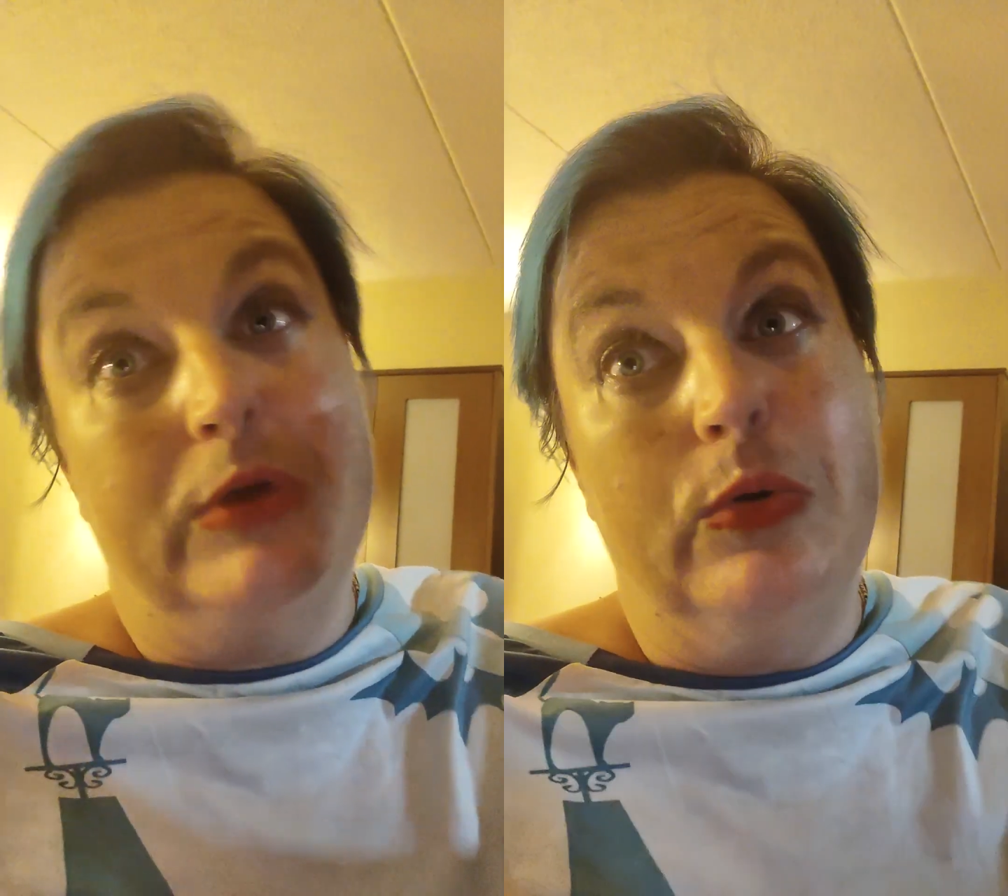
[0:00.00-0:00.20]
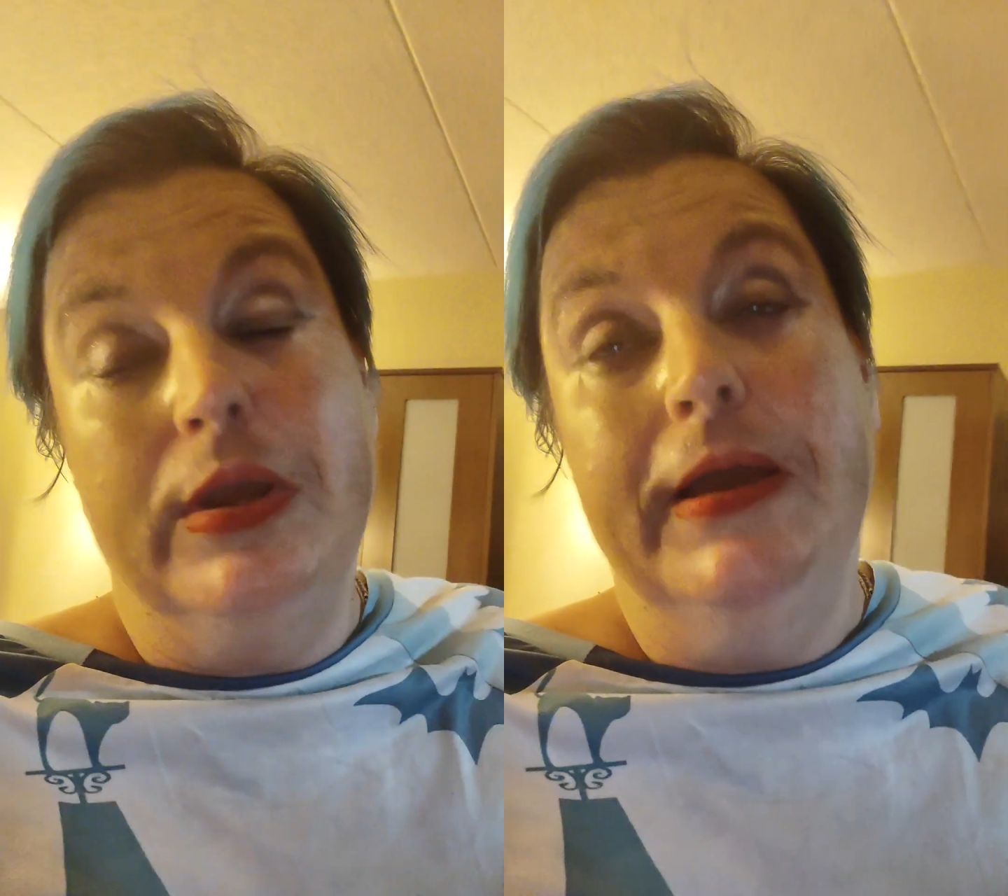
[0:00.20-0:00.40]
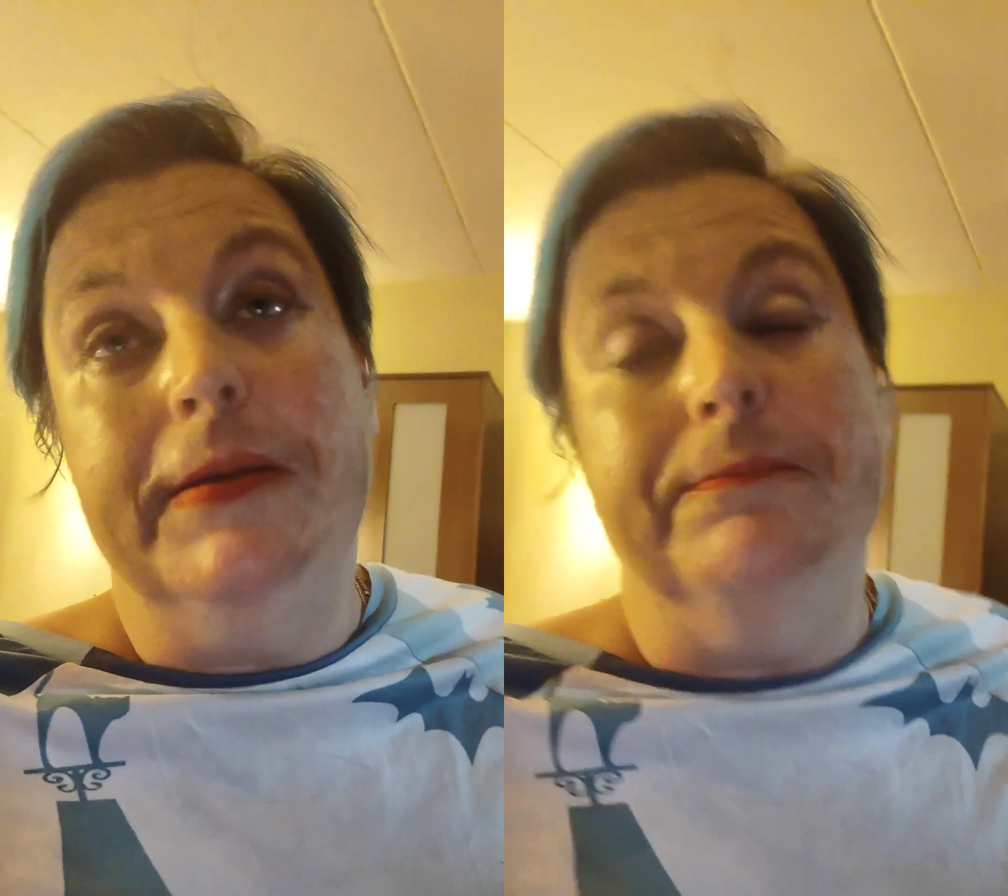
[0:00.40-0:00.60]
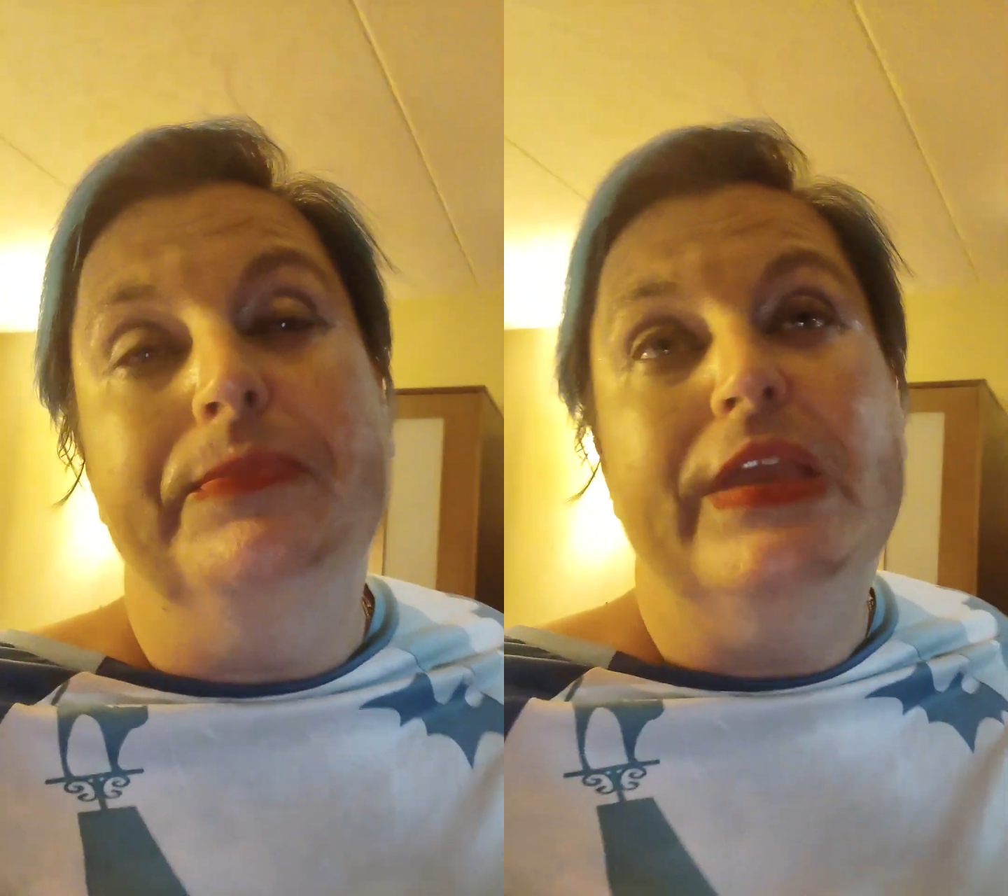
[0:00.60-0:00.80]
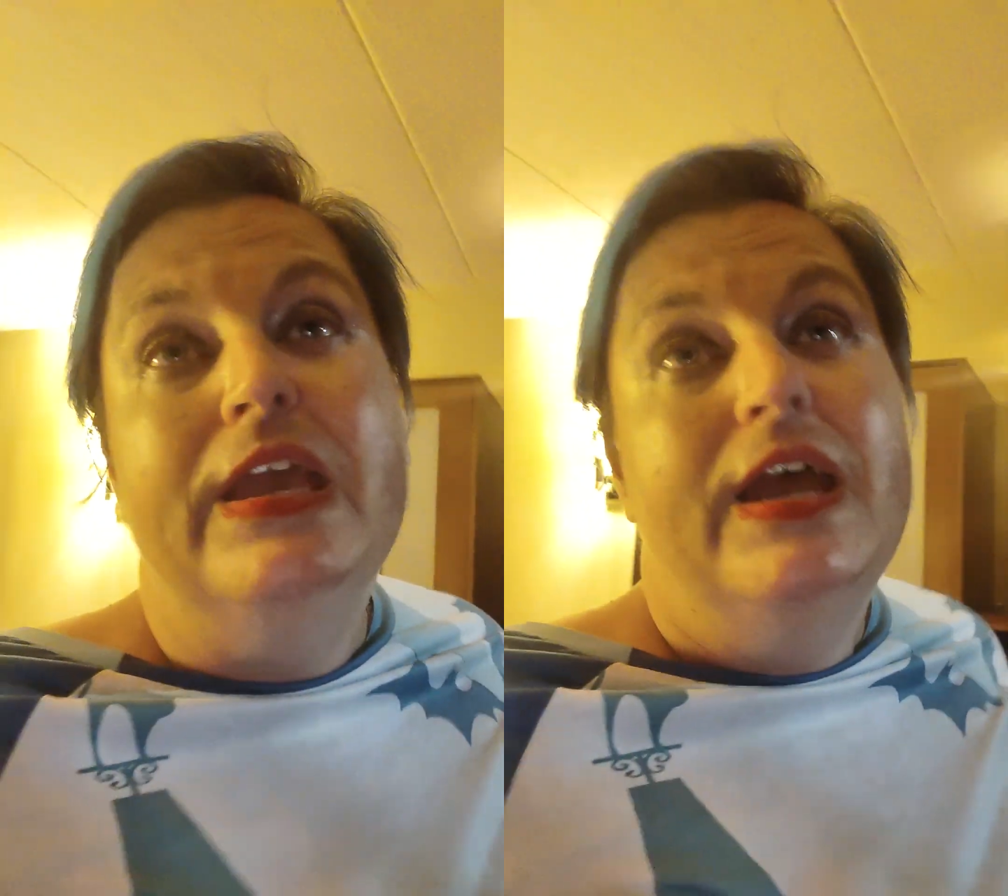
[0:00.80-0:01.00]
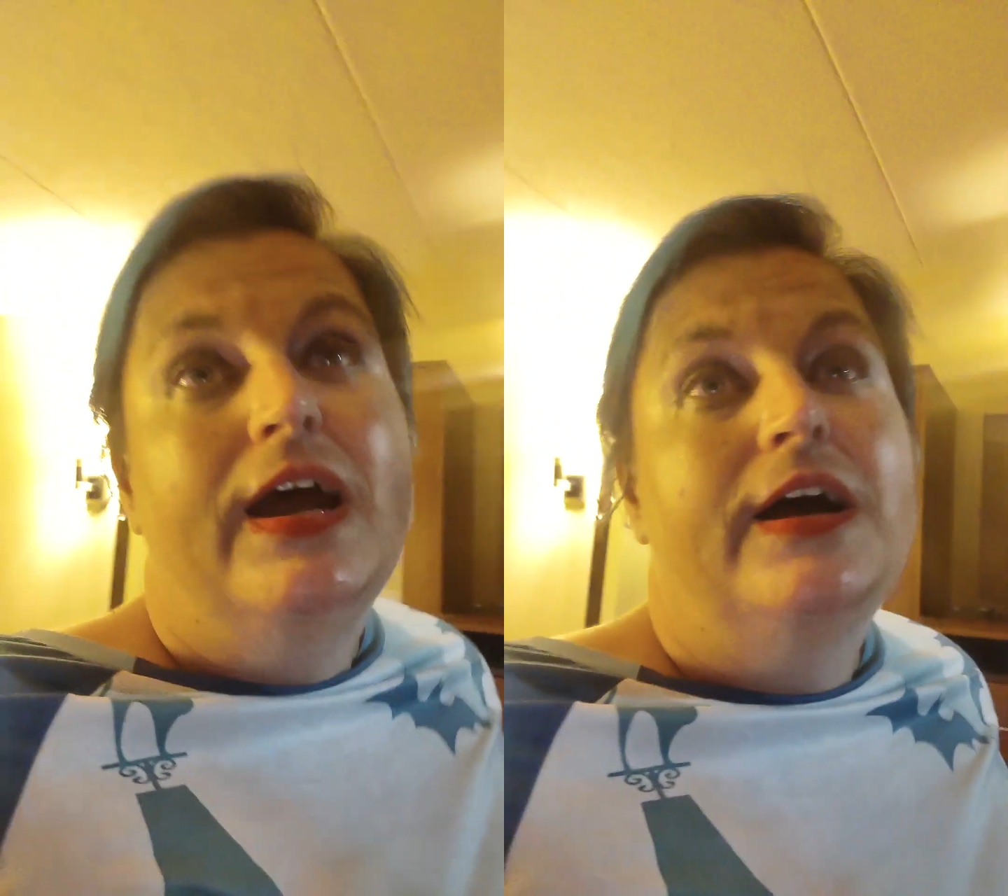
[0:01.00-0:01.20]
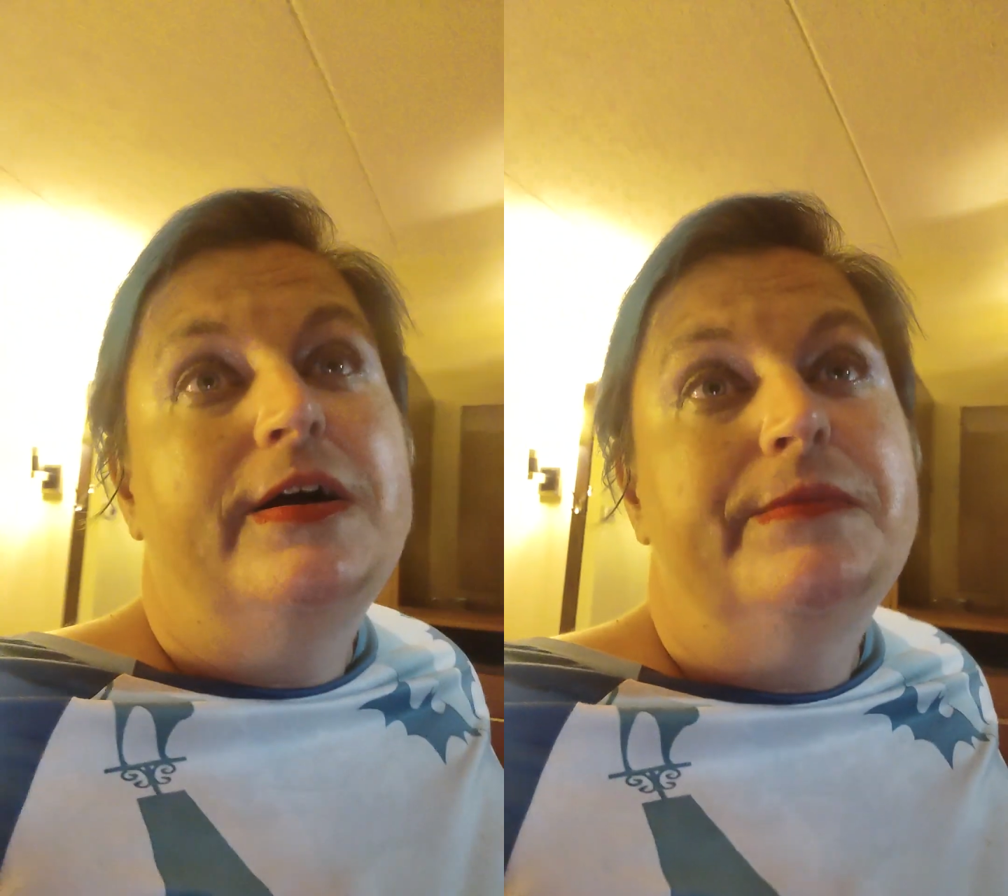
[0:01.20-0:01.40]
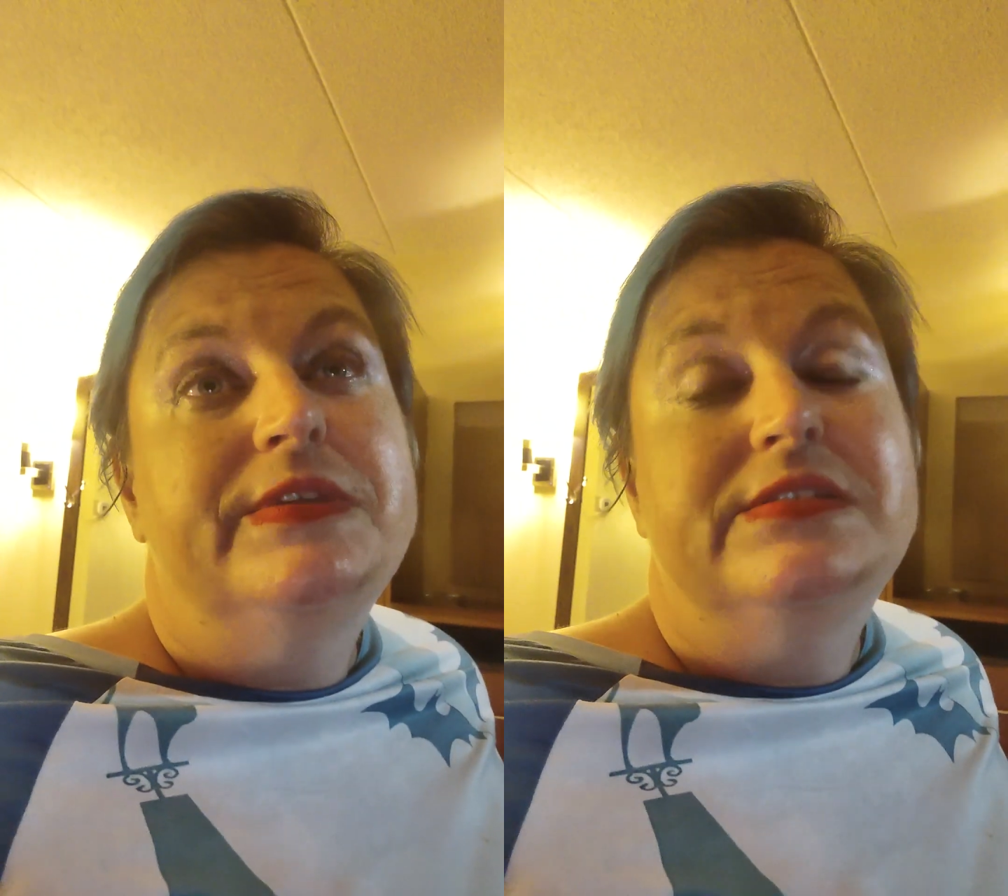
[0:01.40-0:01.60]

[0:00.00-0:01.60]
okay. Um,